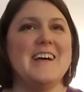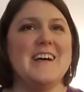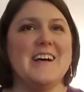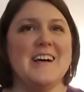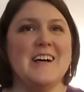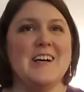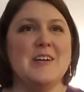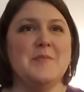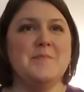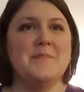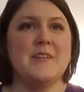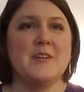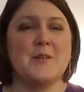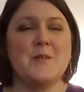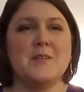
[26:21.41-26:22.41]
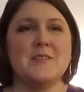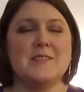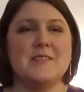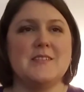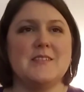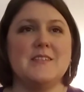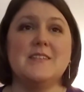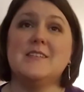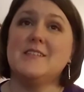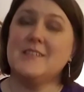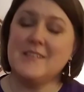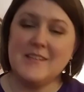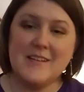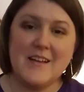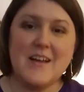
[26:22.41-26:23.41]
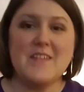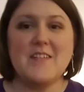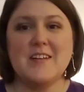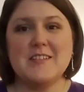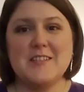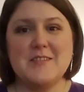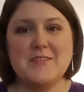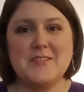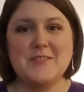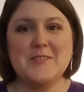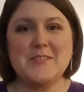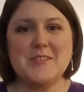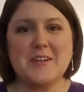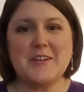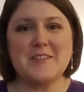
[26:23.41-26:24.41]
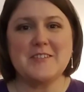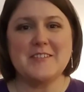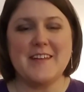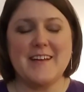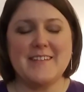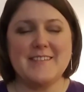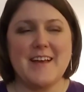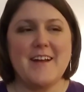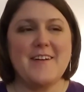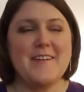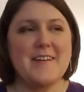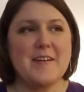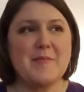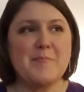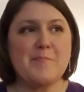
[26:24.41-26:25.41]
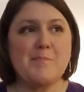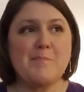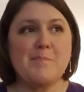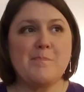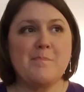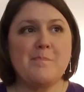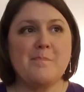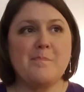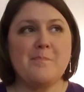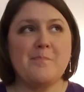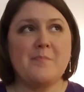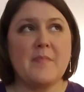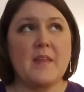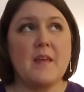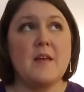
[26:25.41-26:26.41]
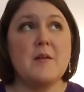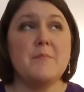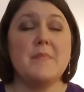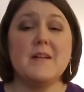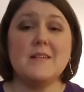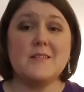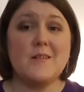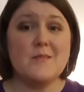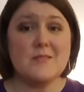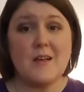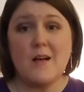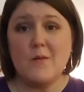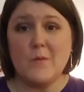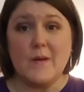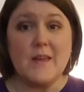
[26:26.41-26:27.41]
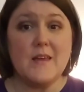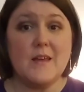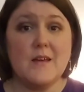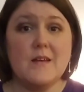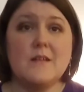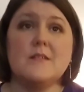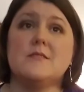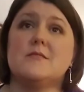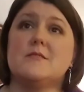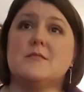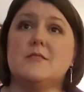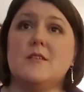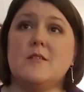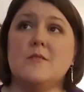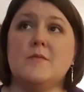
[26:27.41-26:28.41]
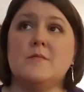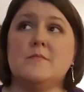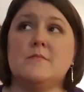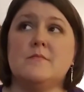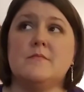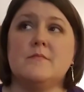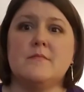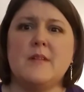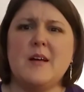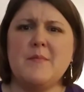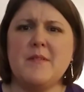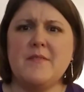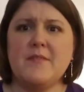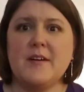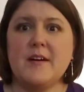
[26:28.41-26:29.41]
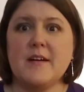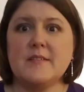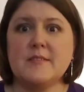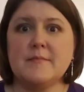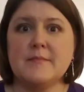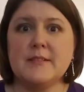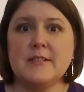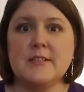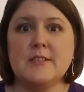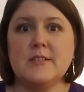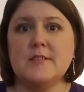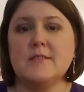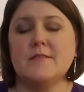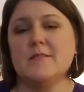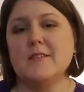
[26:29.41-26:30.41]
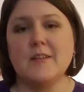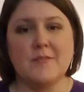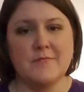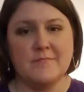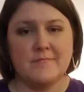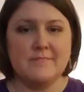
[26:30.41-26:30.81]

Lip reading: And of course, I got stuff to do at church that Saturday. But it goes all week, so I may figure out something to do,